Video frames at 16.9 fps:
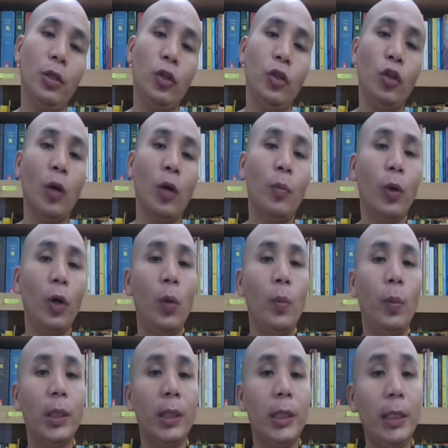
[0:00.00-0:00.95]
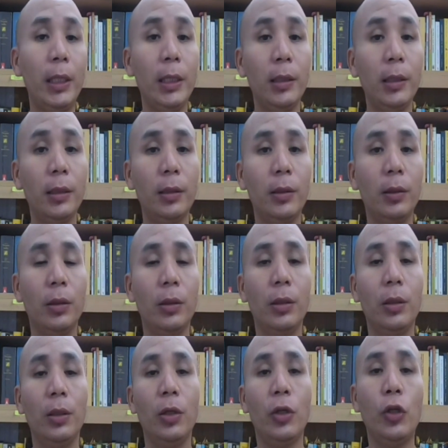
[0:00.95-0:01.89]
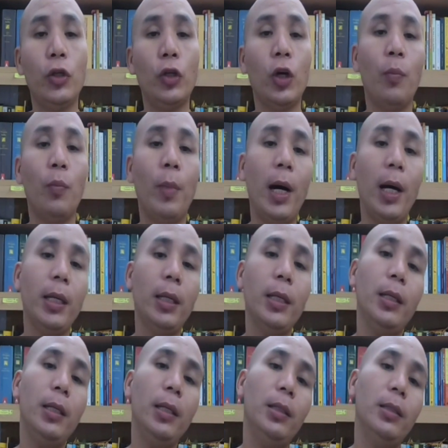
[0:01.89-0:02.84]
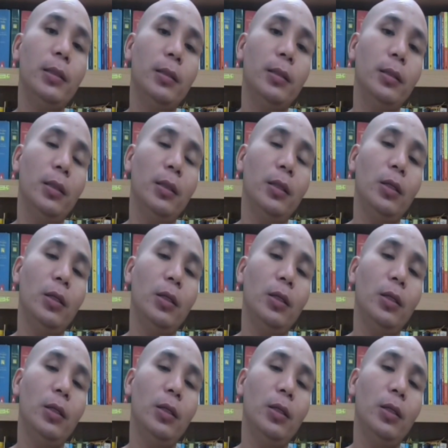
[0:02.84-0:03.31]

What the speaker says: your properties, your monies,